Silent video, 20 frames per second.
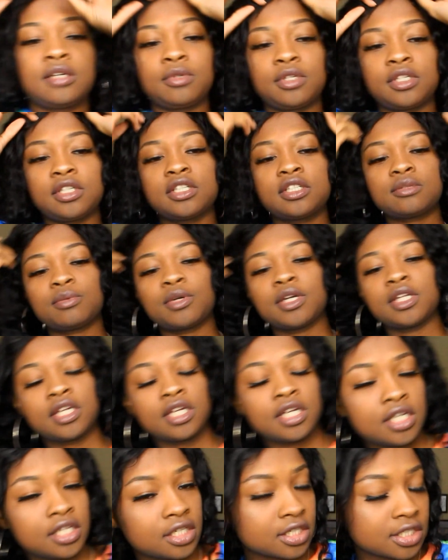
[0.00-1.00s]
now I'm gonna spray
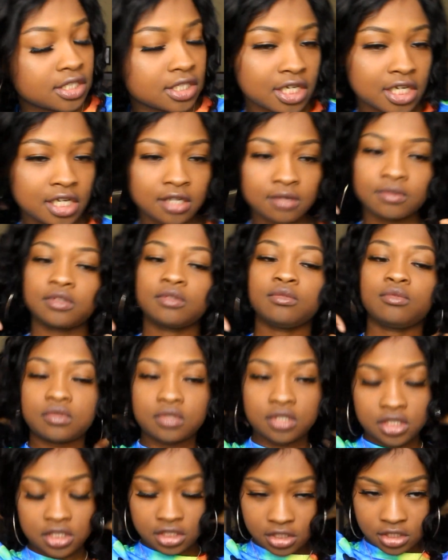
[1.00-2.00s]
the other side with the
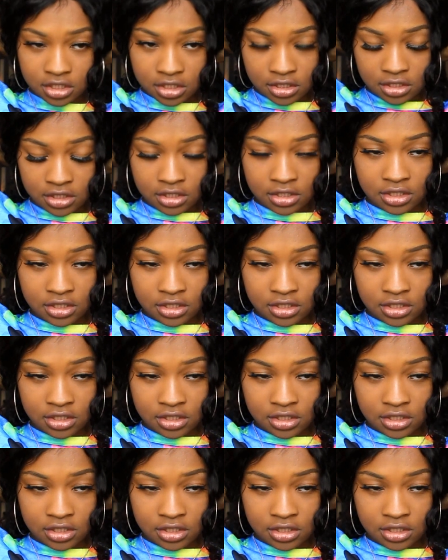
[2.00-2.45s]
water